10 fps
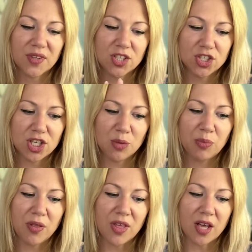sheep
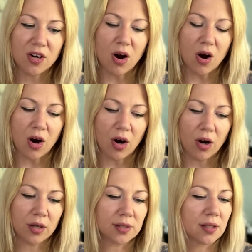that
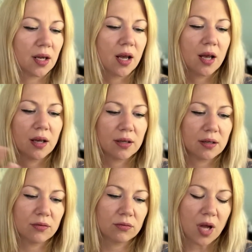are
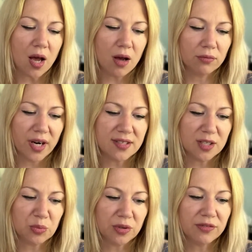raised
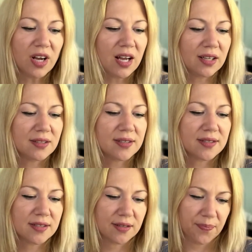in Provence,